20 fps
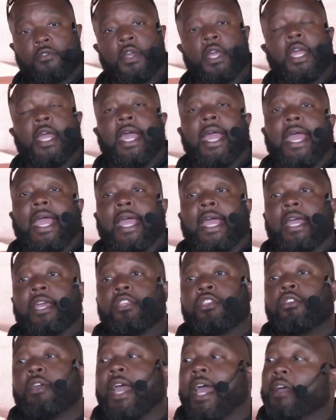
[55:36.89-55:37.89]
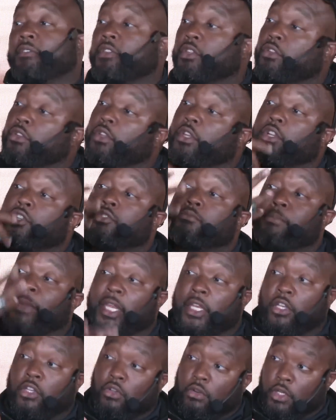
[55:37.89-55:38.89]
and you have to do their
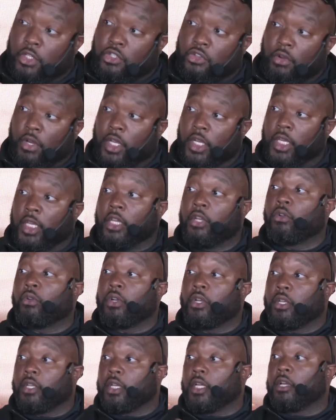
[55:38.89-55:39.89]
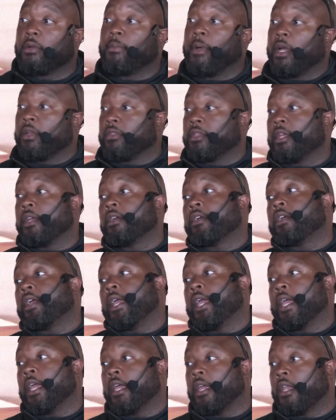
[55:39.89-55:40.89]
mandatory training in order to come out there
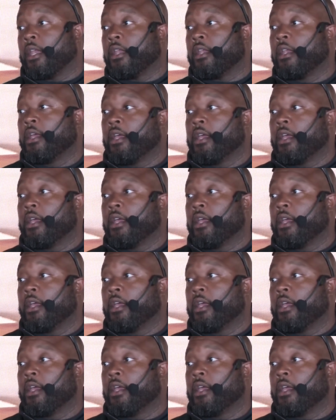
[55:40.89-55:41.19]
and